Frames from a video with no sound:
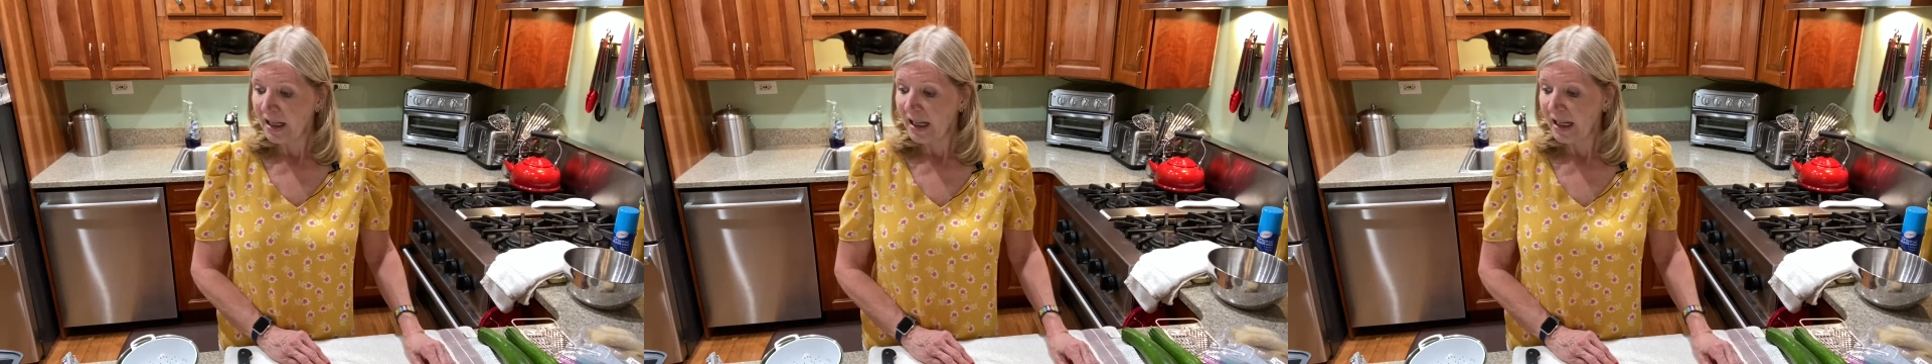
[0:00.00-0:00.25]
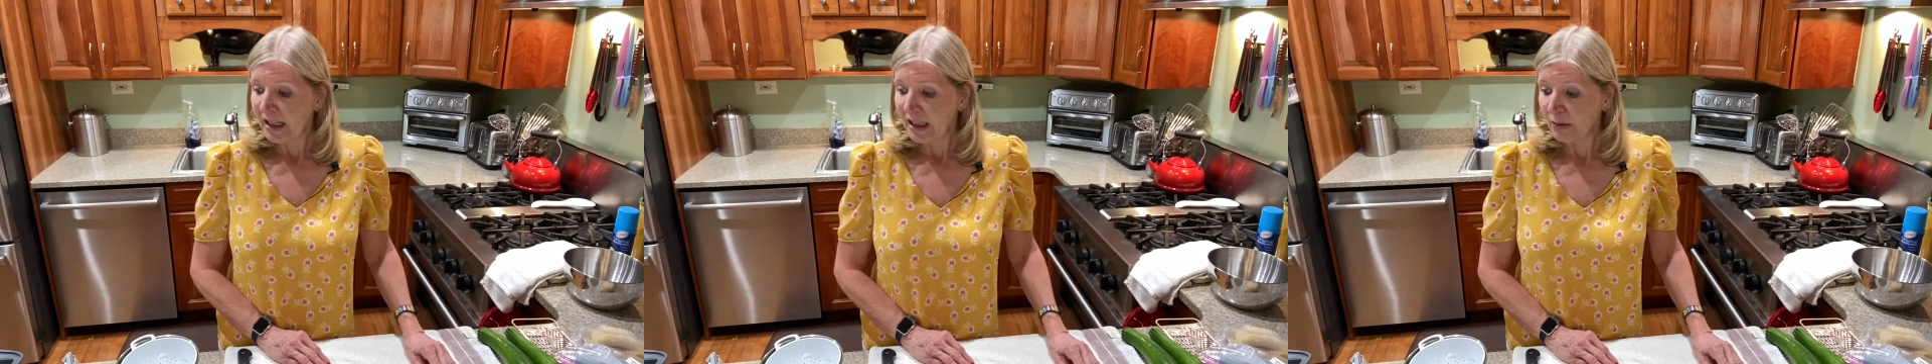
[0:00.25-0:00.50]

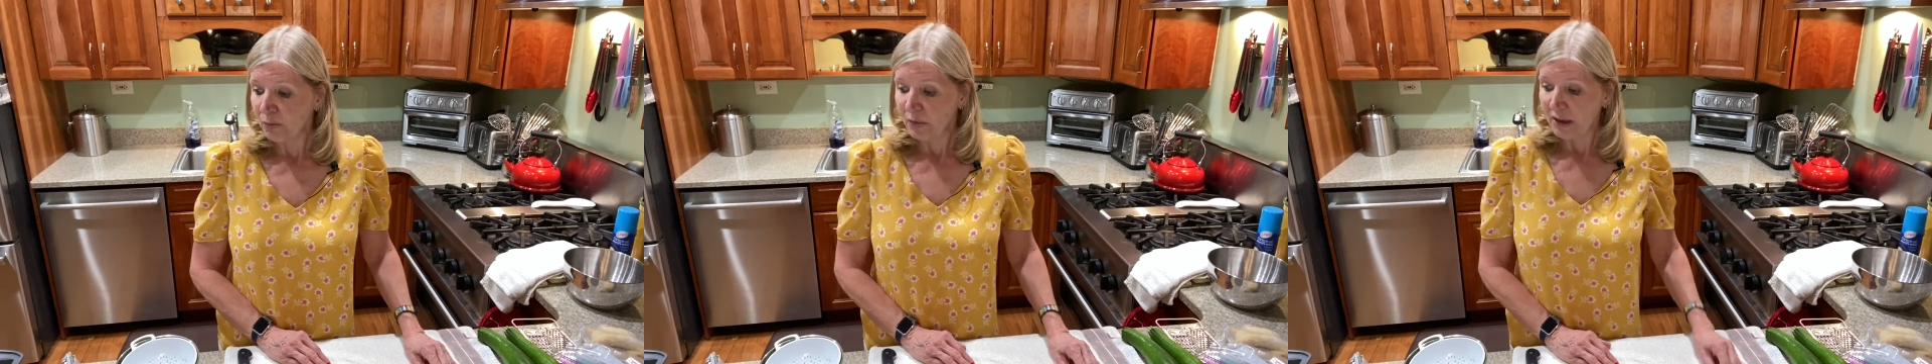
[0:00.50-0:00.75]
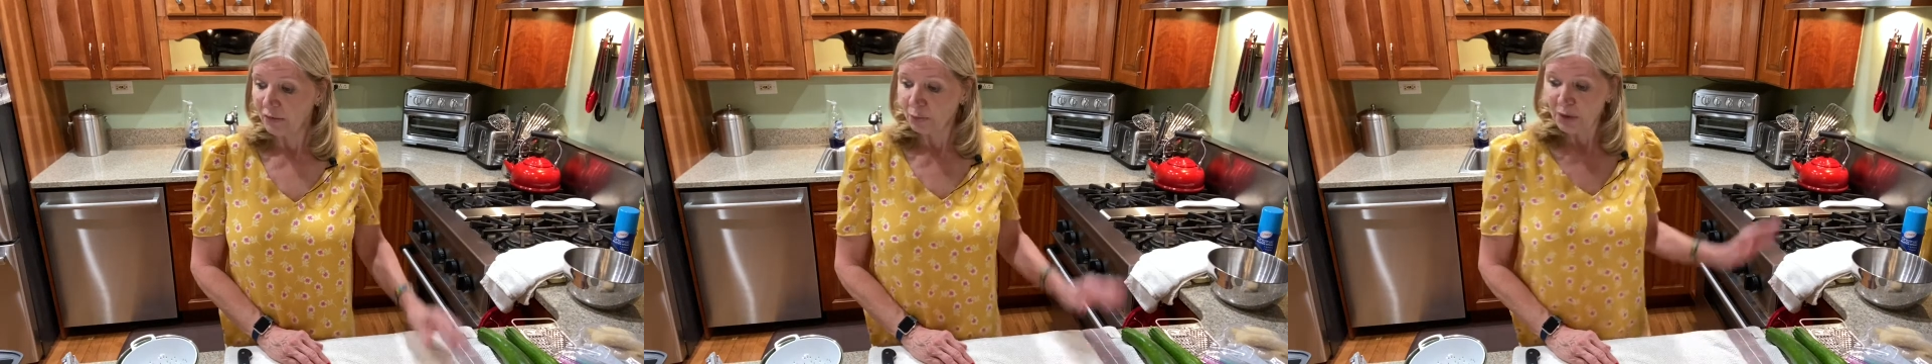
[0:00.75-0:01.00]
And
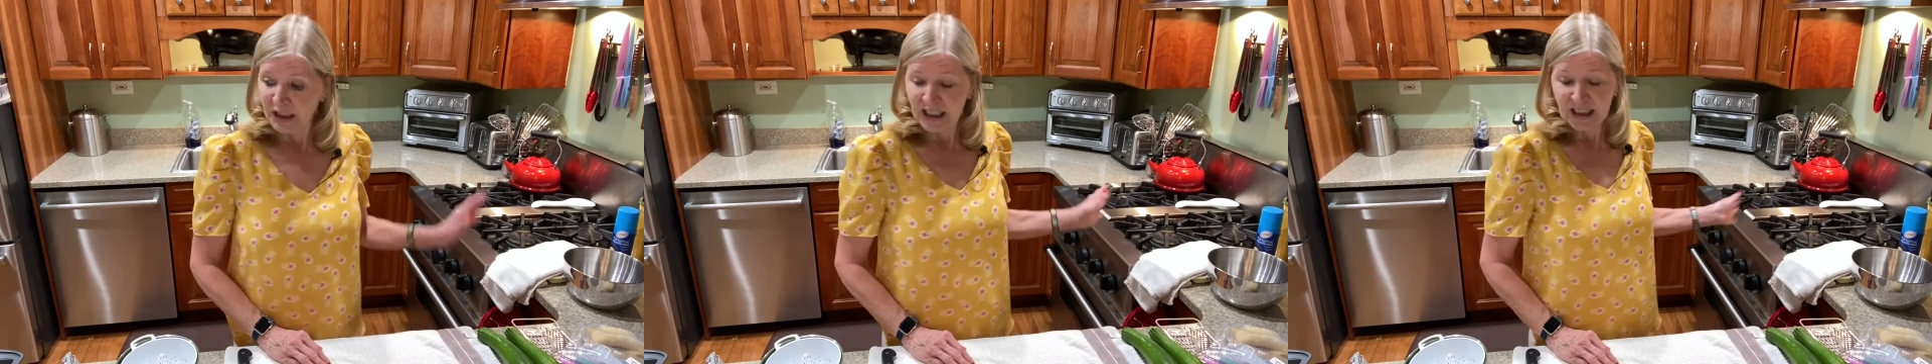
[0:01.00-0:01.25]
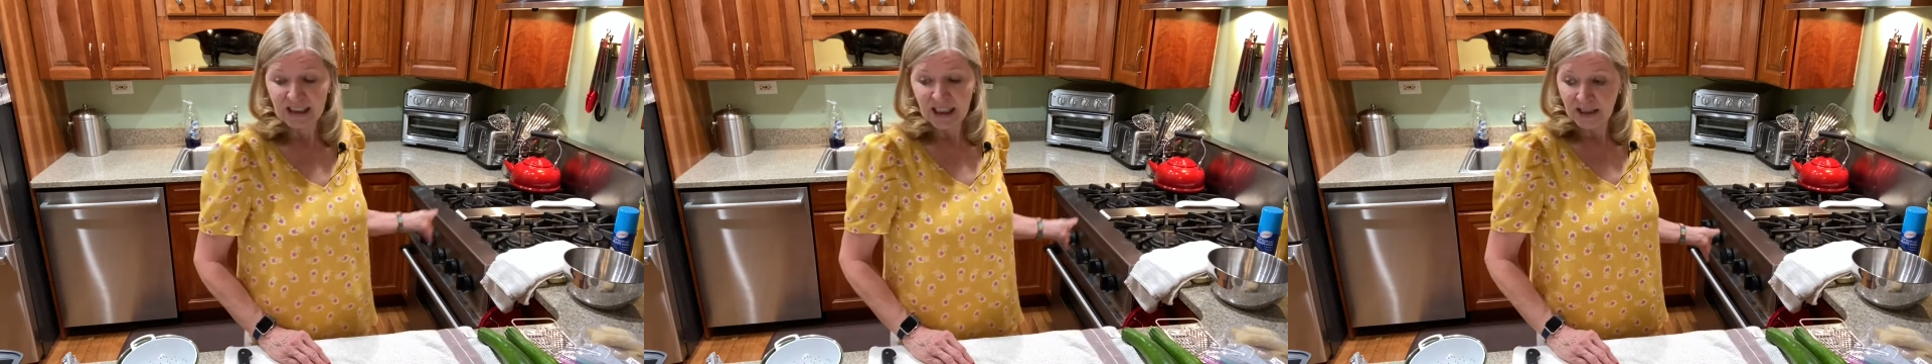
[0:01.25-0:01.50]
we've
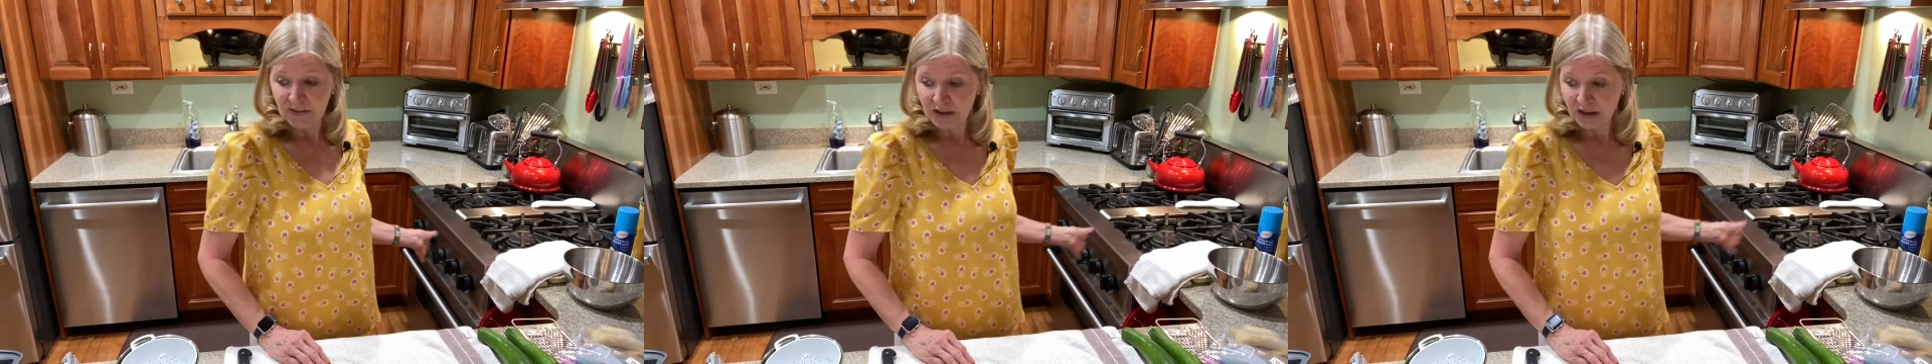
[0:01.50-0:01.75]
preheated the oven